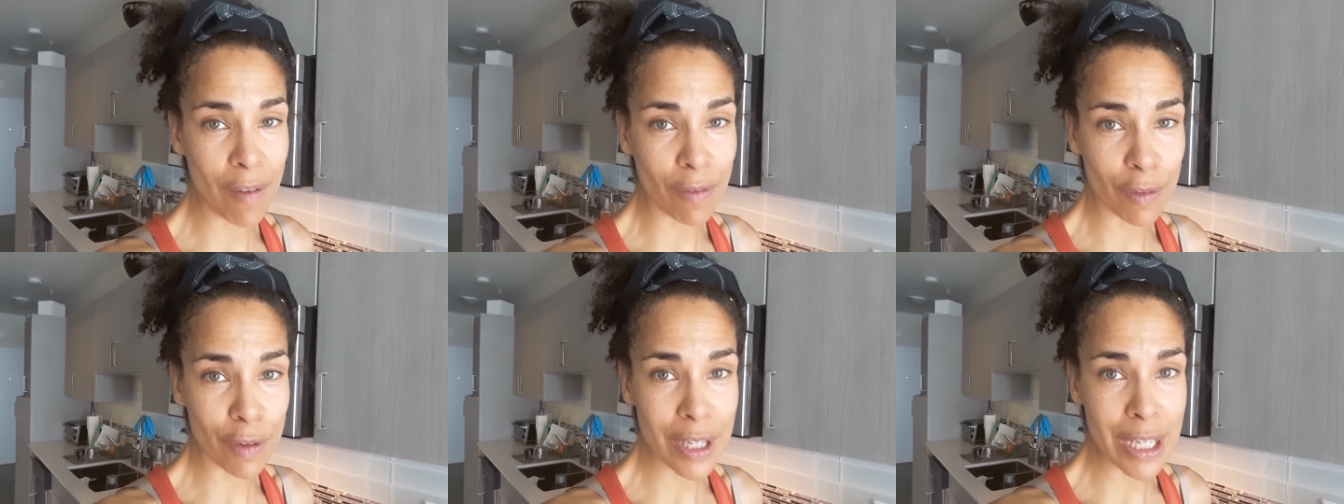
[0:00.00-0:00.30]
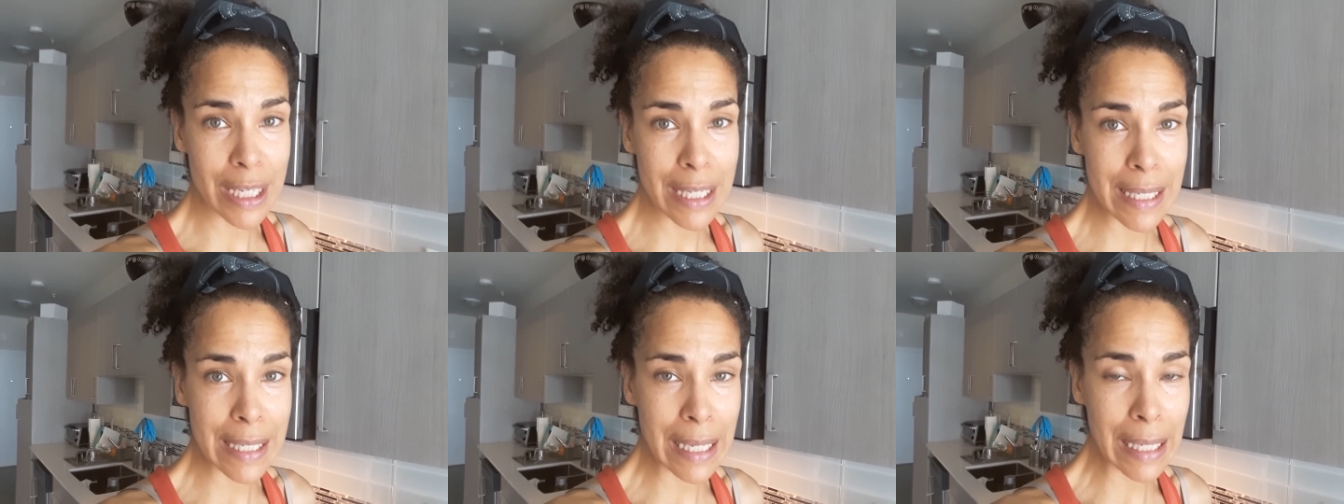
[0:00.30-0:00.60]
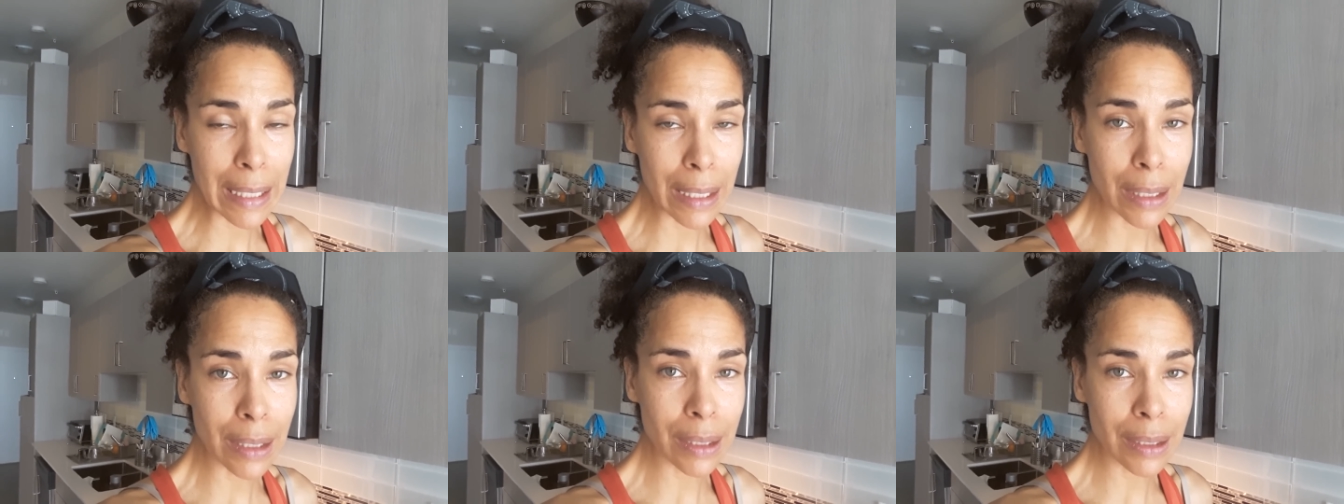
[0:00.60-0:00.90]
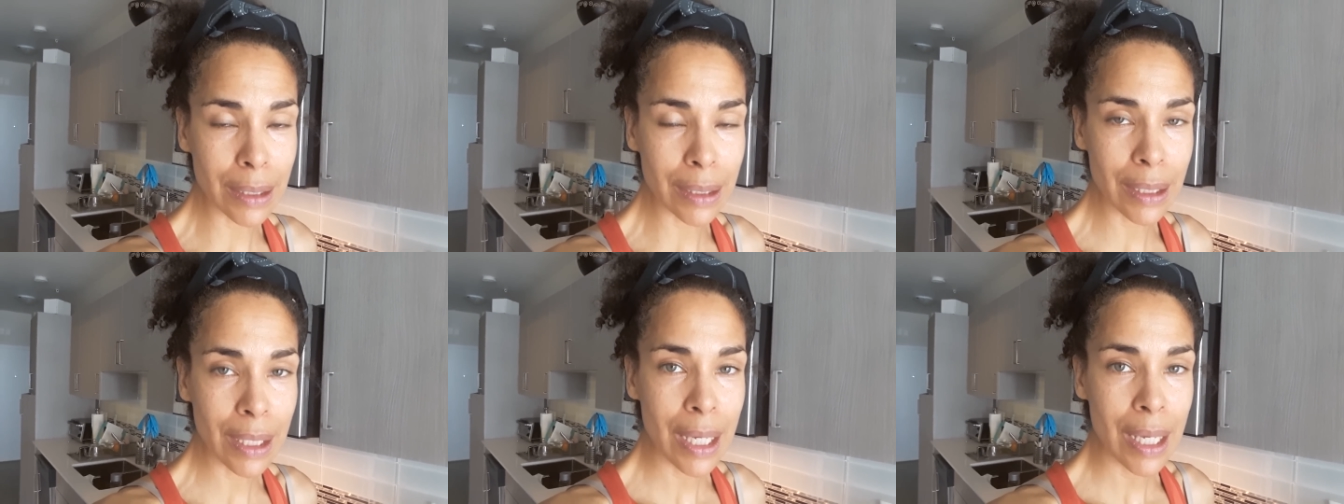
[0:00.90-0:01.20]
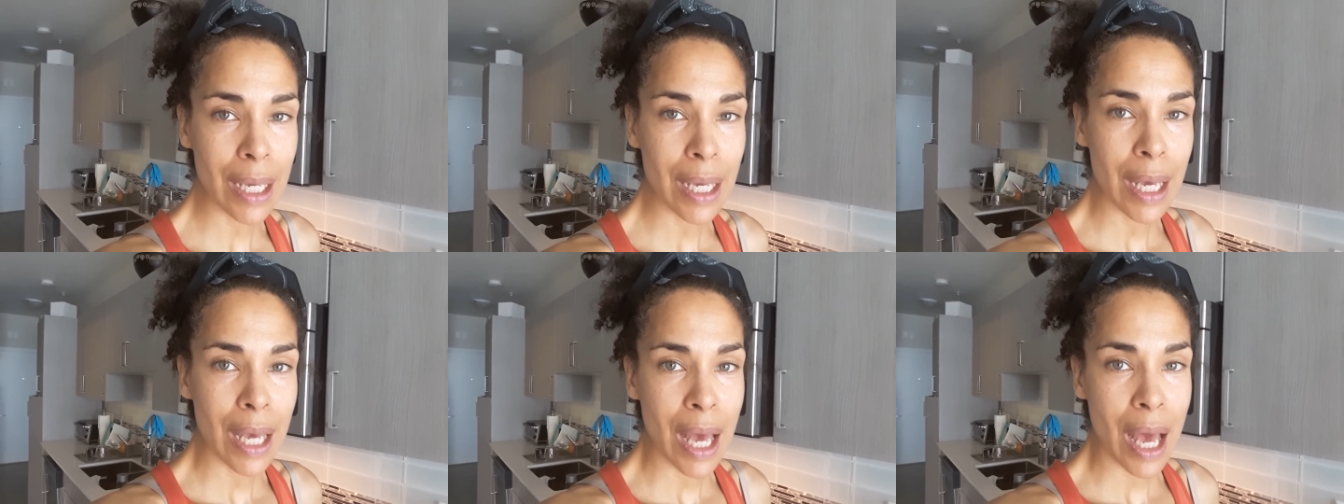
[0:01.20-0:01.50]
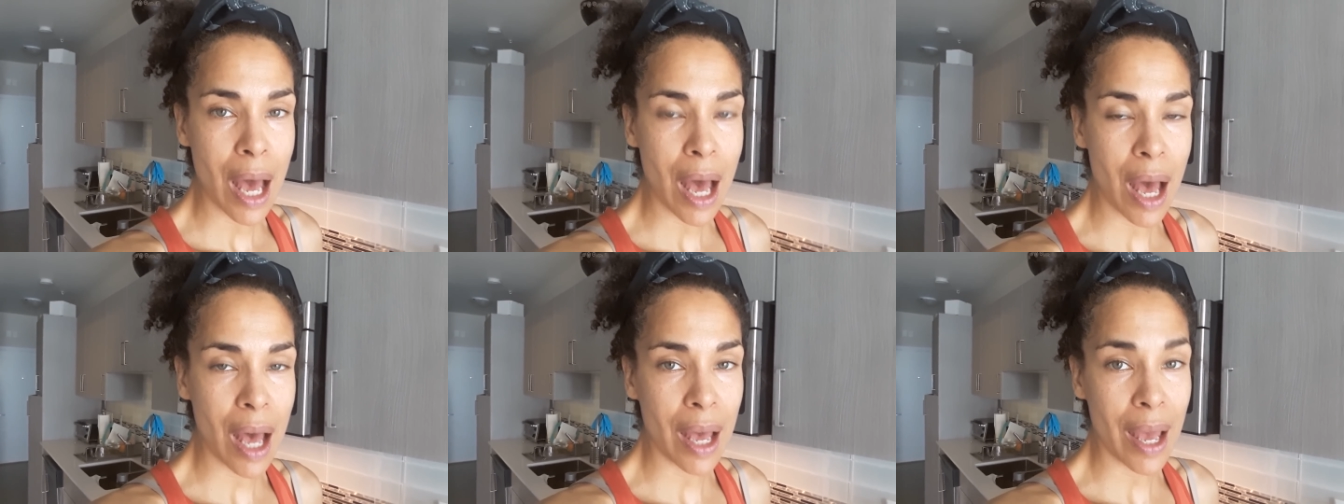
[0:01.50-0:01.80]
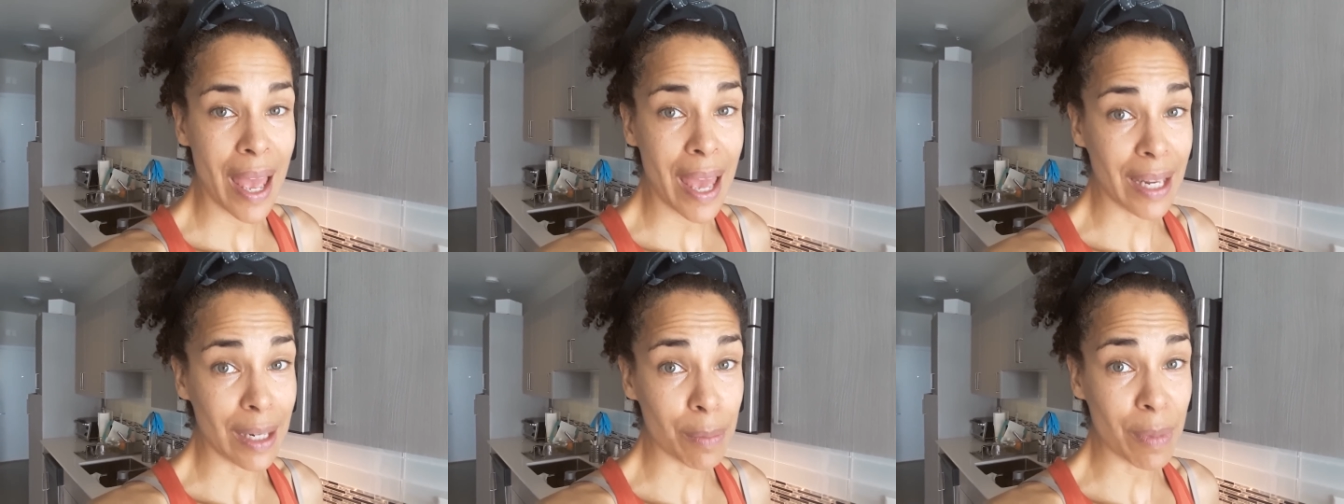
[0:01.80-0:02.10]
every single
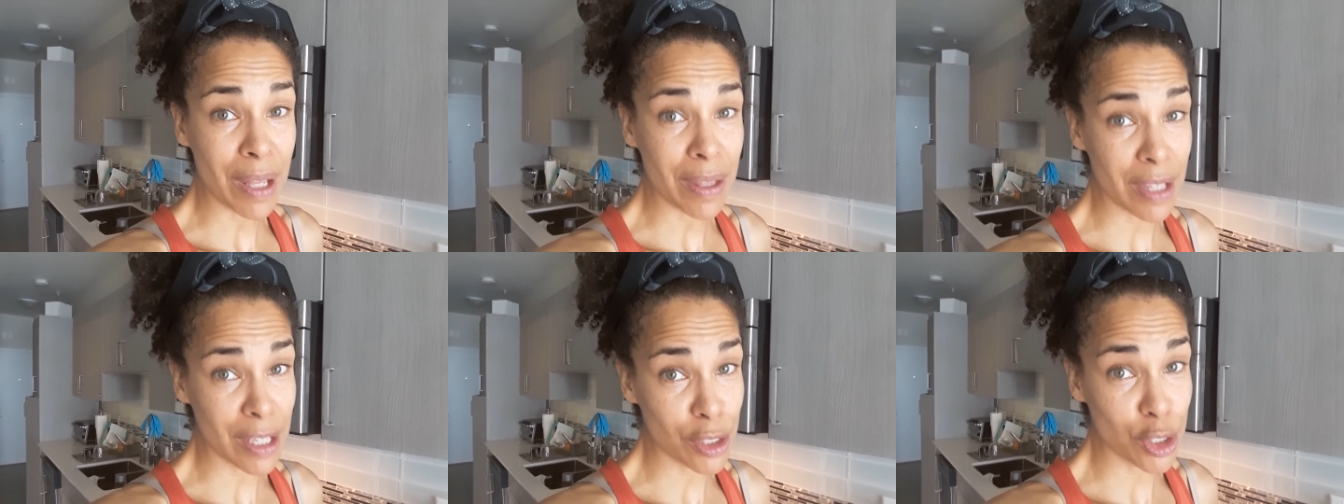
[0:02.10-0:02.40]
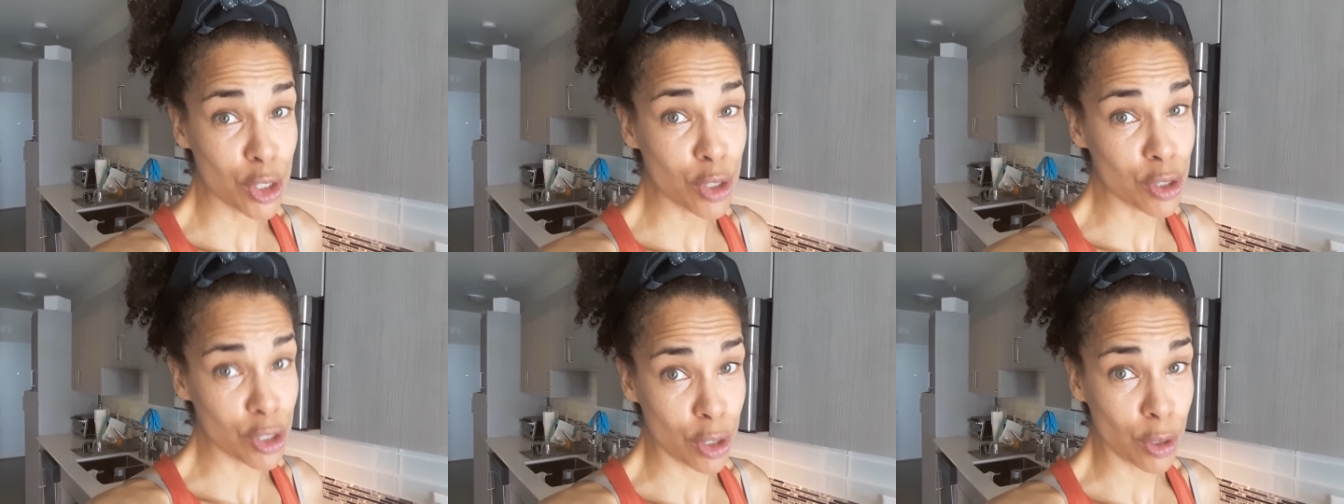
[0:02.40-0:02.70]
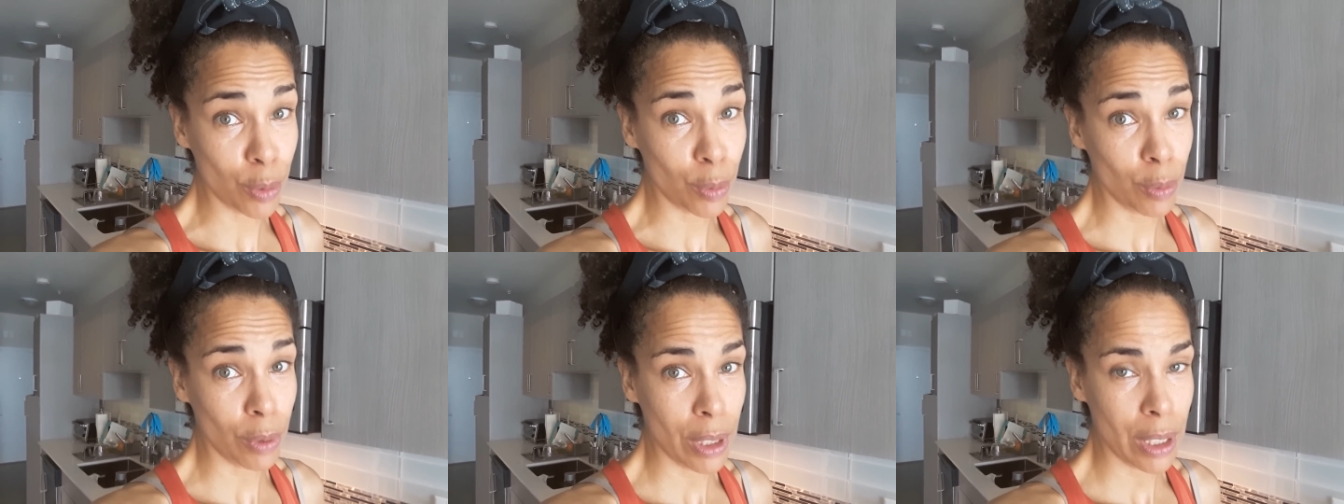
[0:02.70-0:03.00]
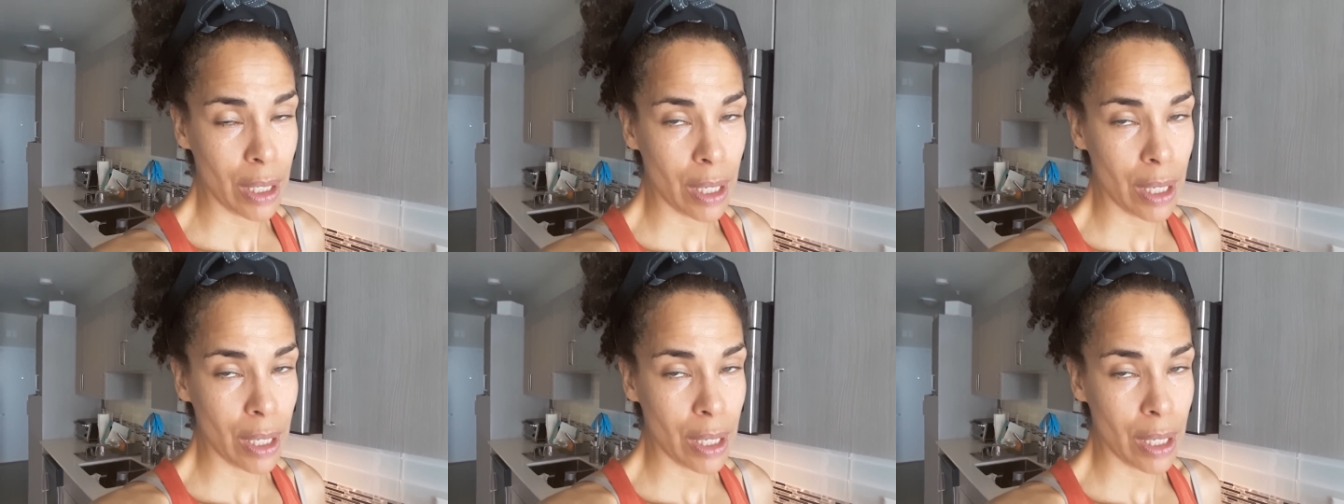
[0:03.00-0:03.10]
enema that you do.